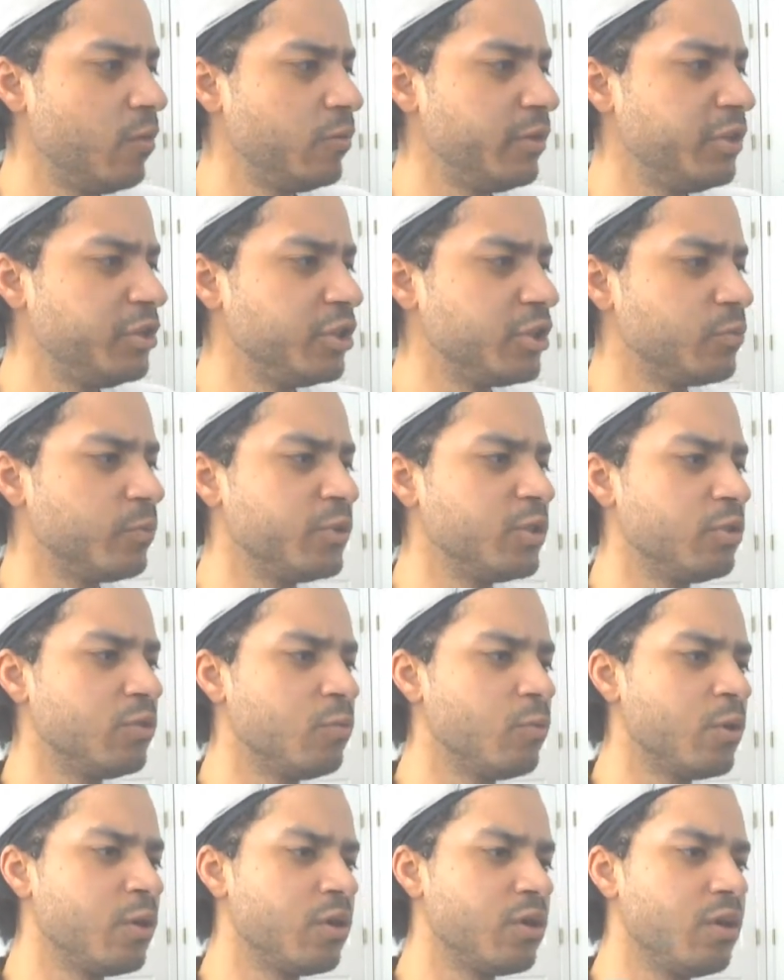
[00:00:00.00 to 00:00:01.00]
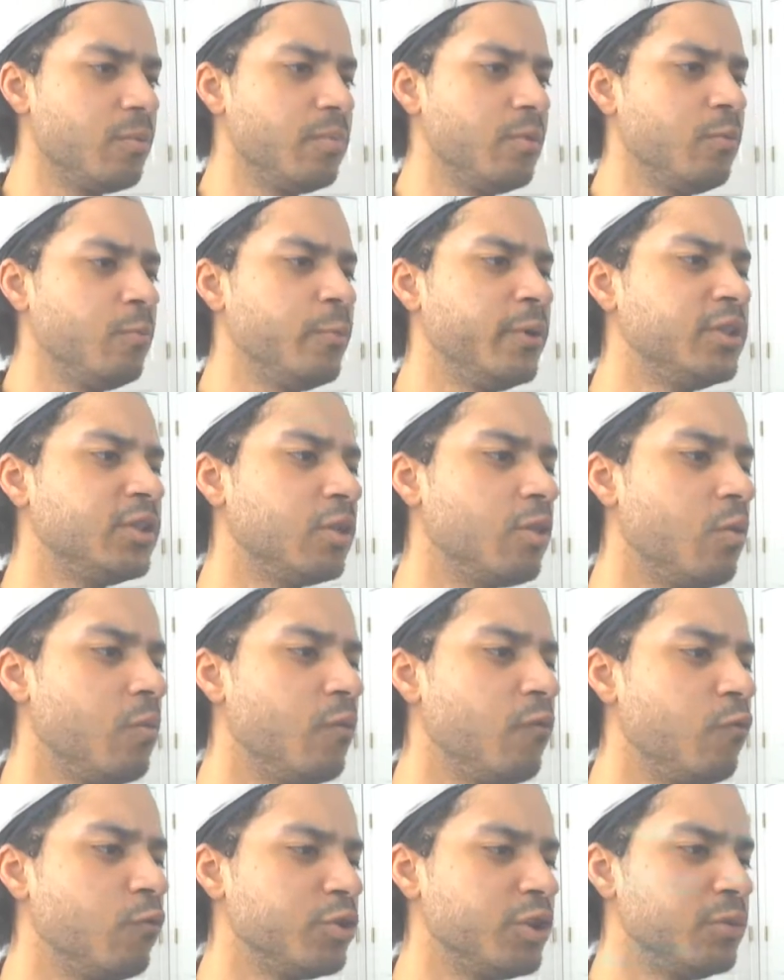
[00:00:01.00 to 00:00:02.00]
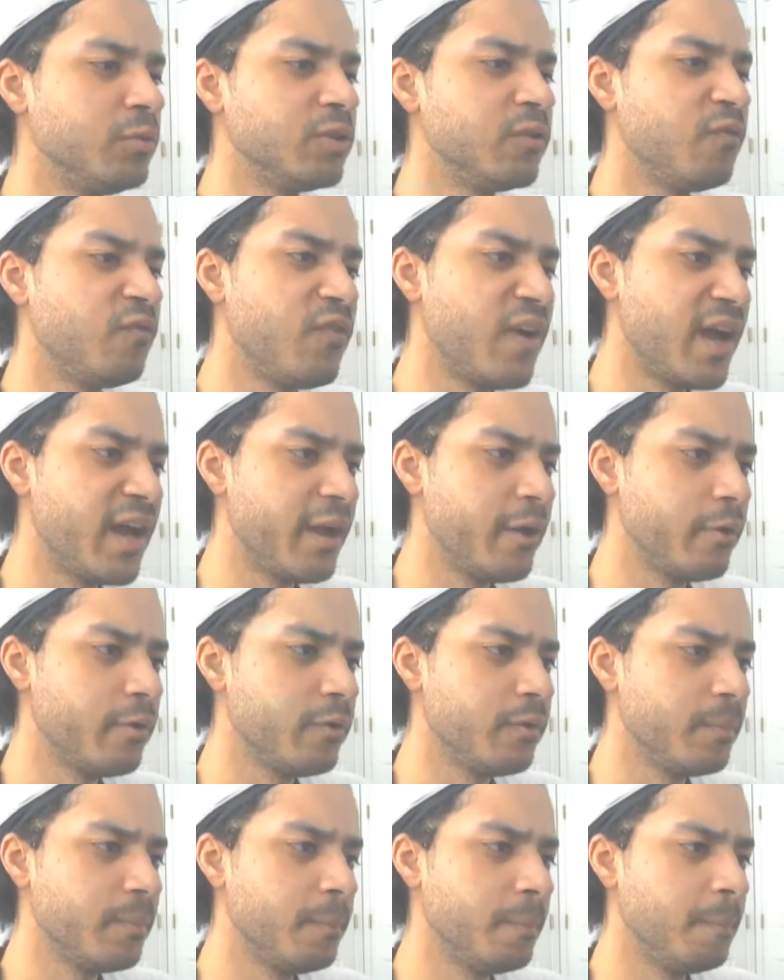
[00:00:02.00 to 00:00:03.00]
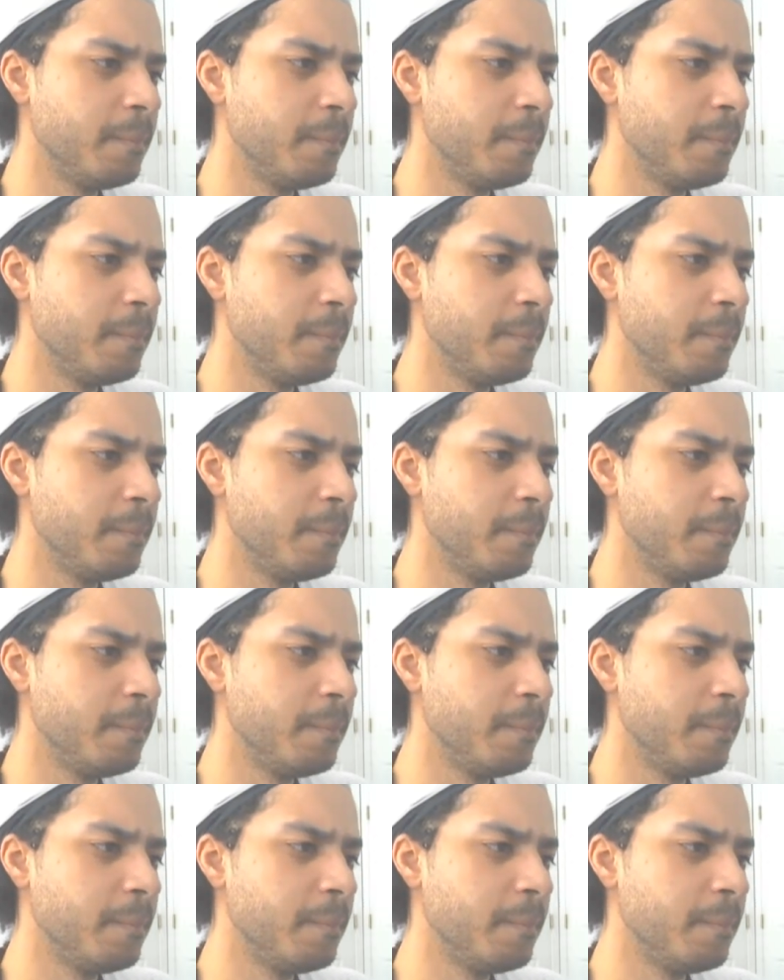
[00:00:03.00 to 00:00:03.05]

only just returned to work a couple of weeks ago before she was fired.